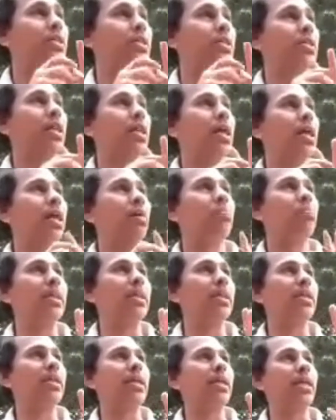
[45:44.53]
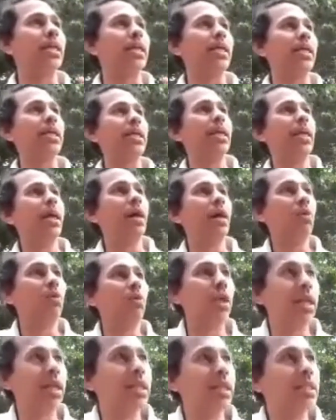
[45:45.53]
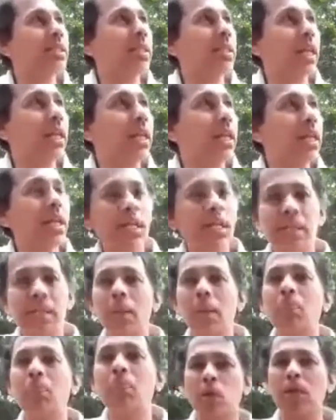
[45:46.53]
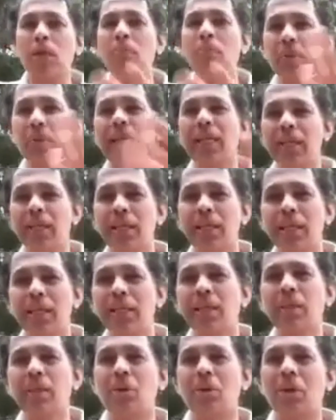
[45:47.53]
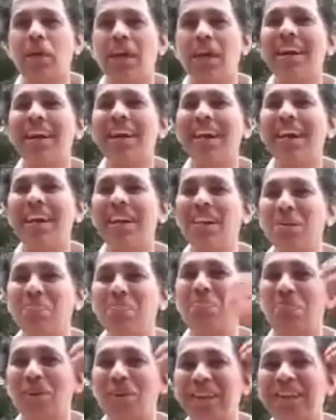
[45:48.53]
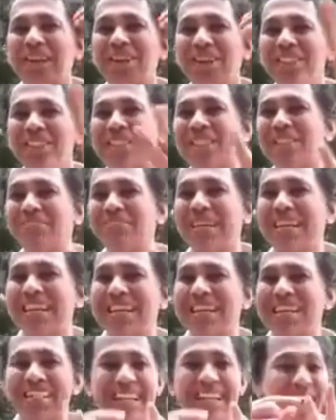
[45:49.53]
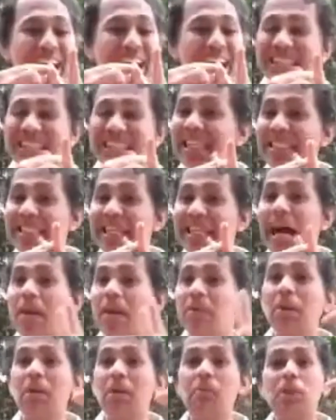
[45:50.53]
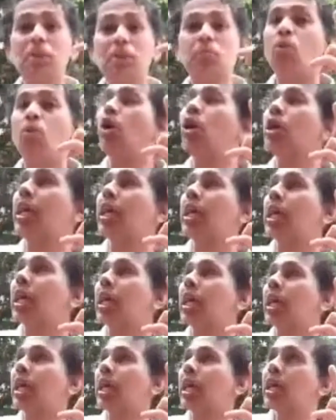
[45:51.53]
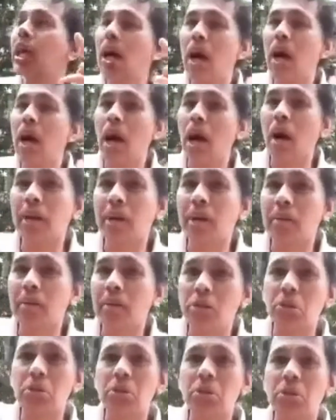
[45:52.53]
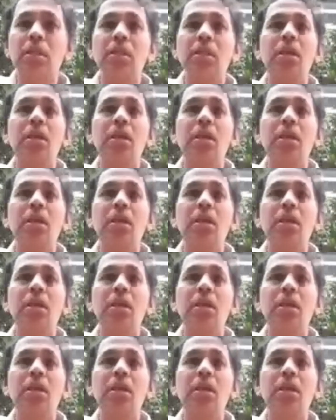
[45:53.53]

is basically what you can say imported BD. Yeah. Okay, imported nonsense BD. This guy will be smoking. Abhinav, you should see